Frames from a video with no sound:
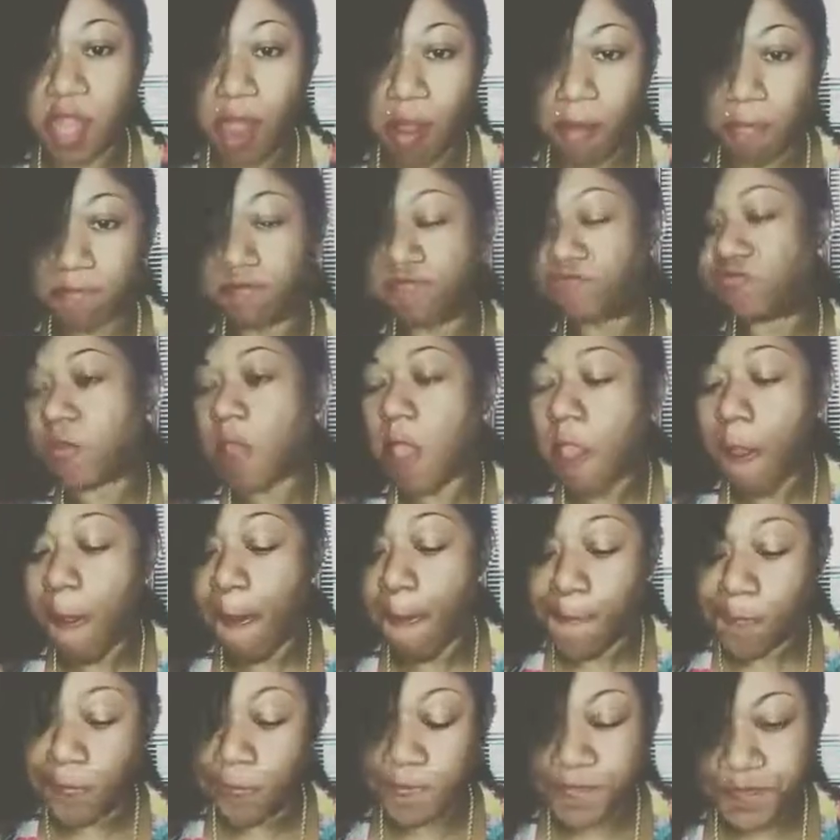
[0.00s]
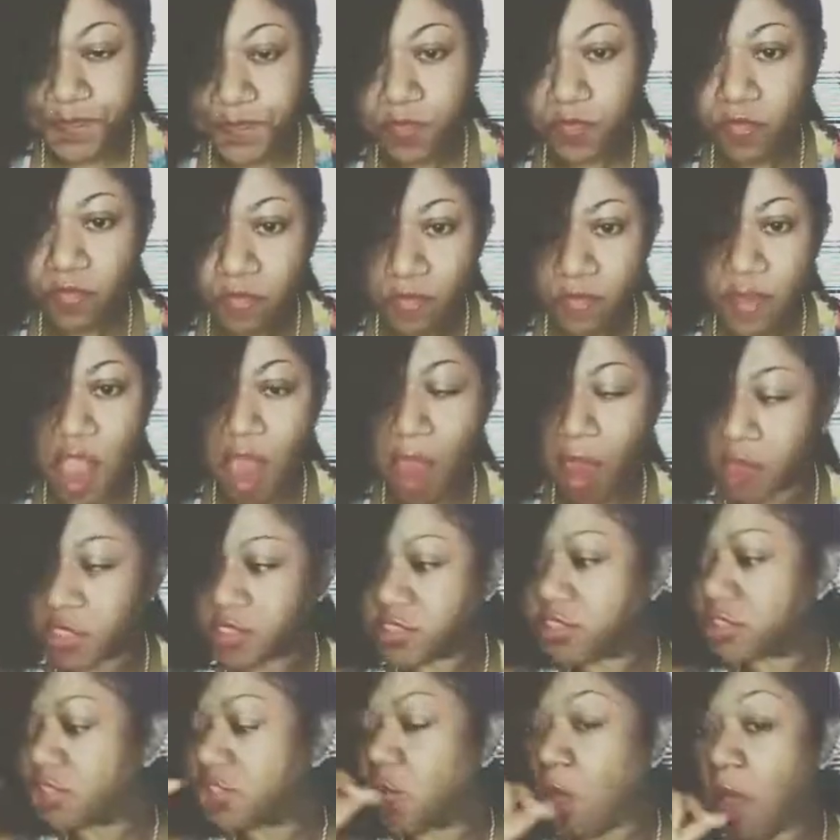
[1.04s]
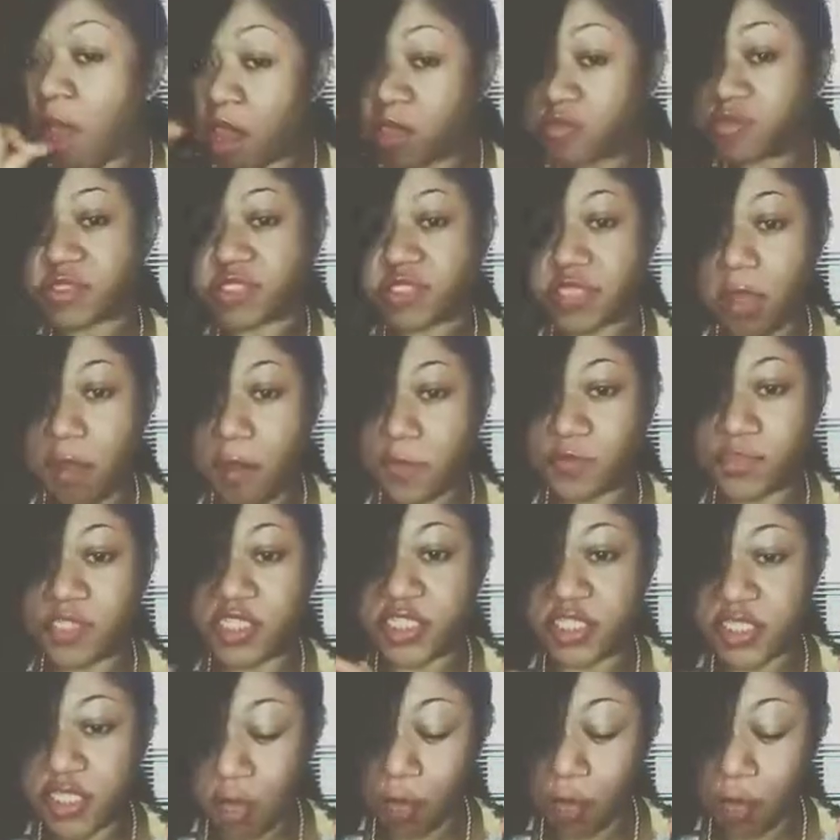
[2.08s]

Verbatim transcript: up and um, swallow something, get